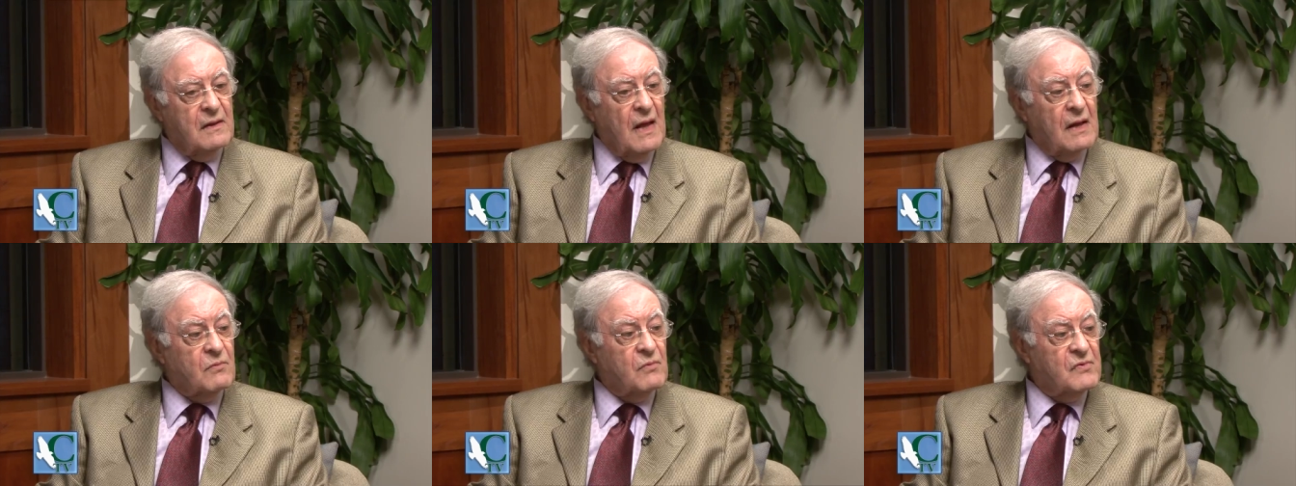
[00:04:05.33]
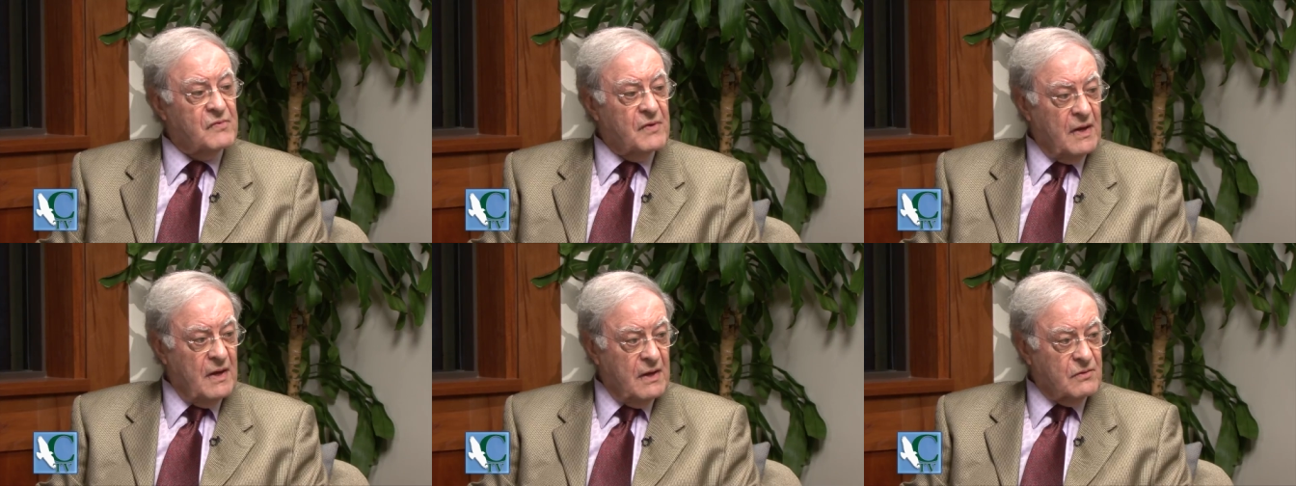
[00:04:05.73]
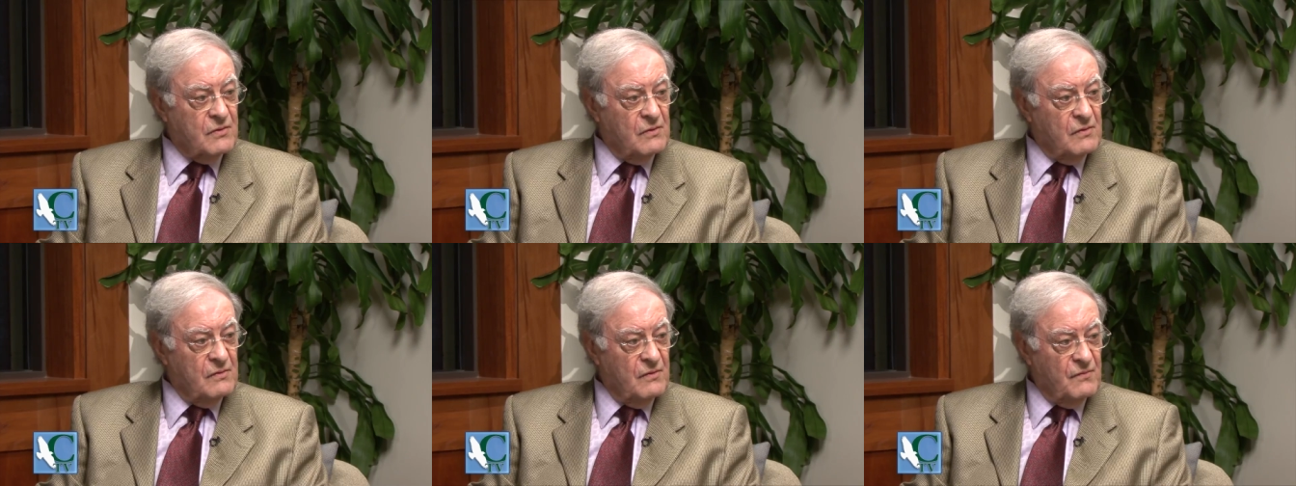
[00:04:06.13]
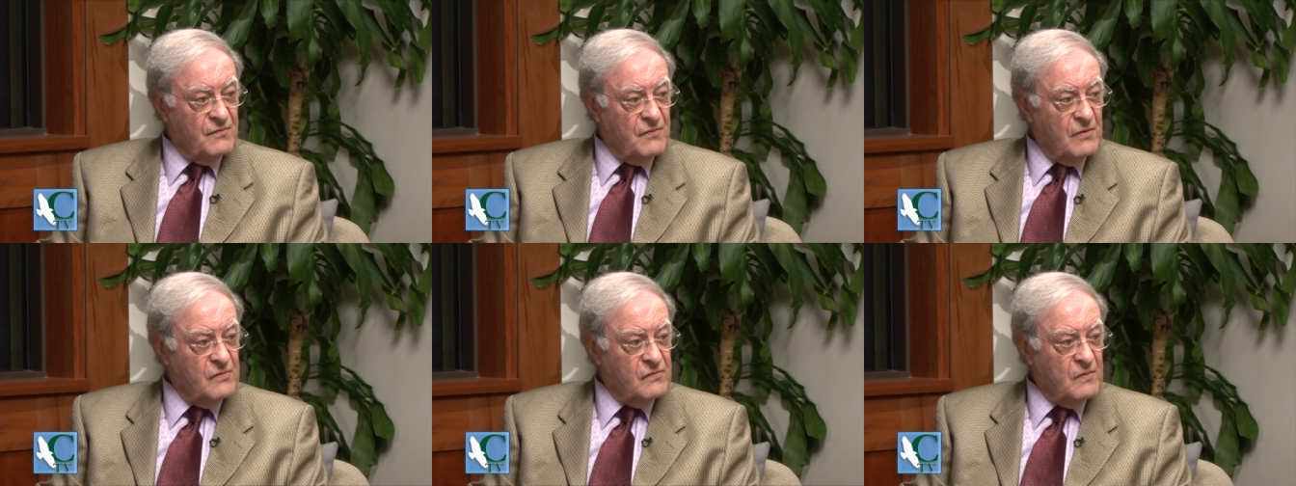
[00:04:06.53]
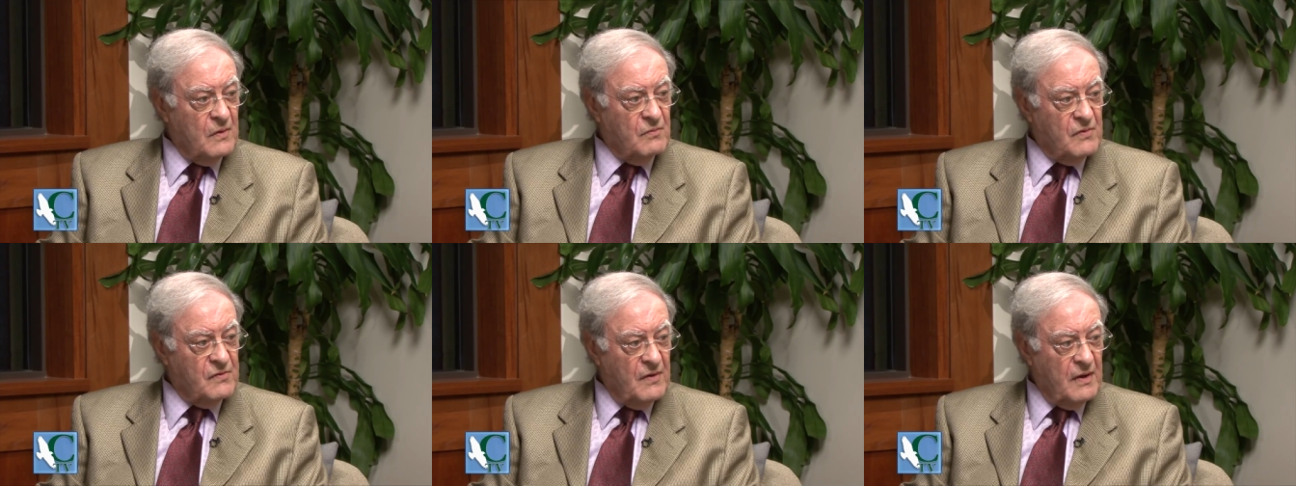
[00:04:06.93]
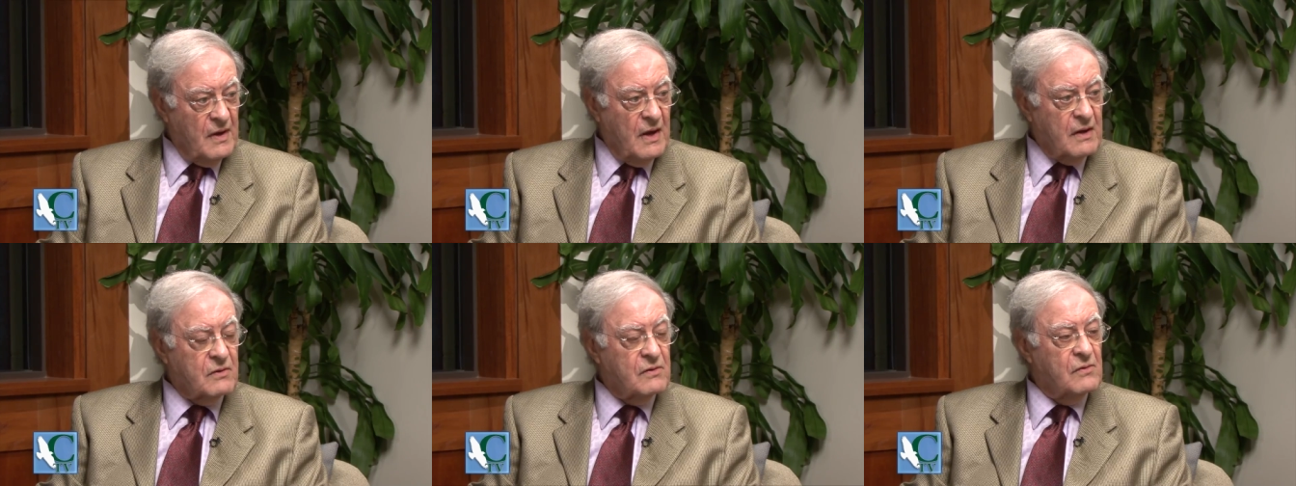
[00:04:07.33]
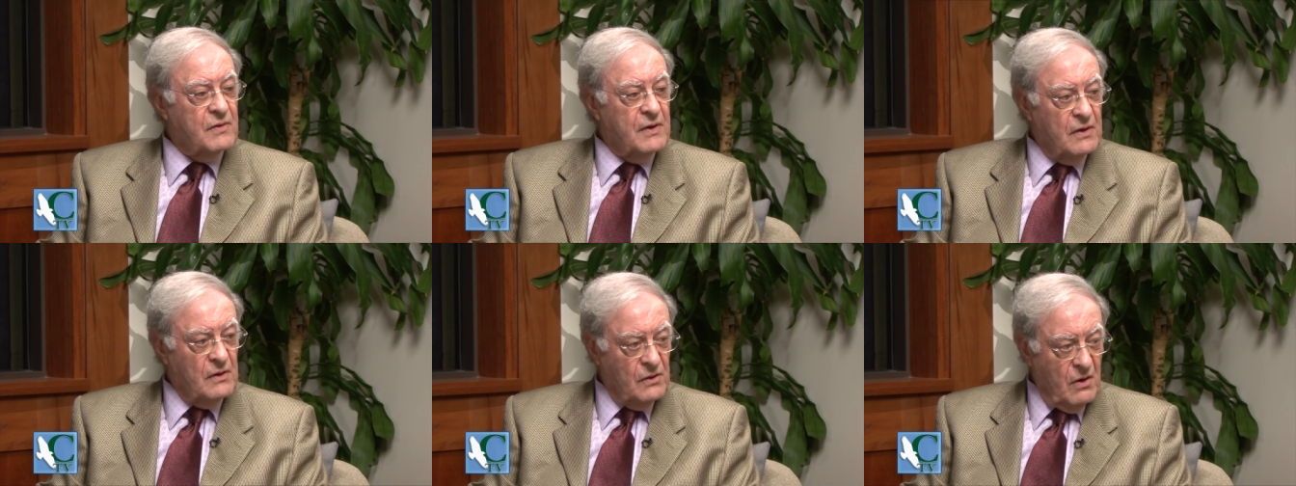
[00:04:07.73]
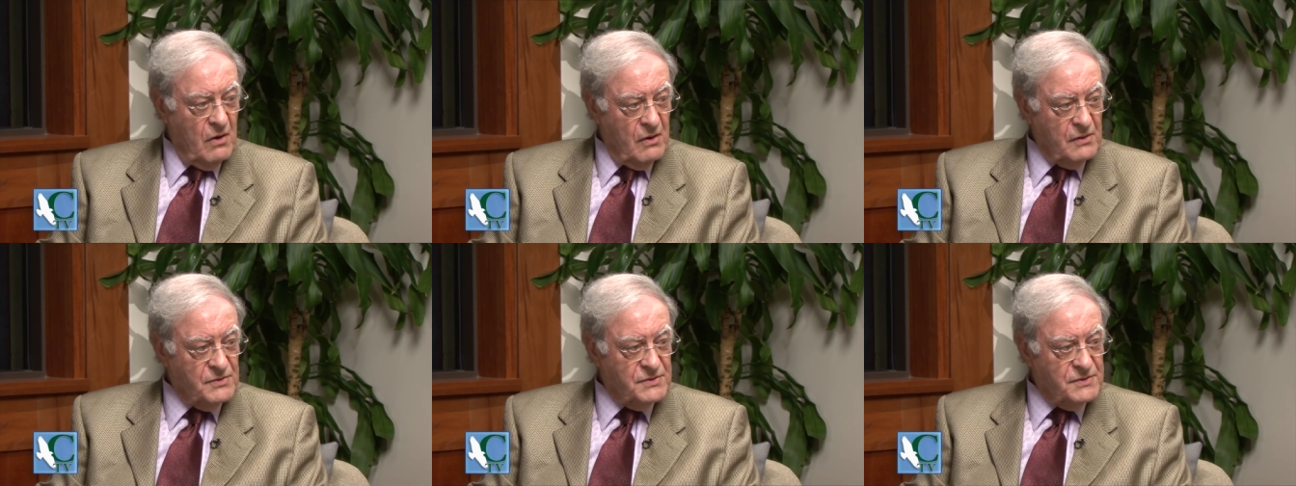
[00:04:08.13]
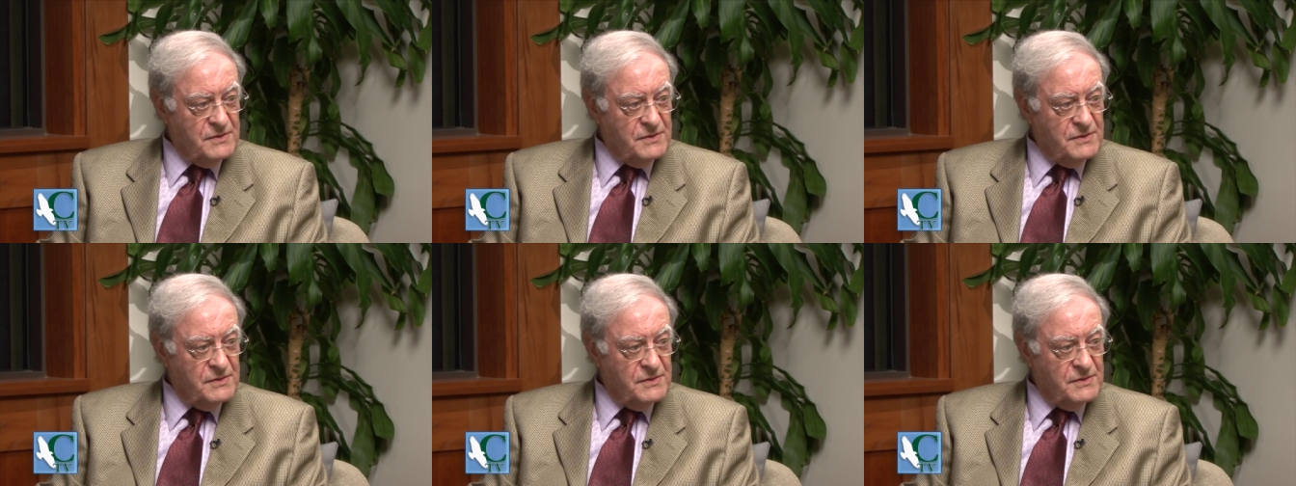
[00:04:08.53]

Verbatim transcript: That was the ghetto. The first the, one was the ghetto, the ghetto in Lodz.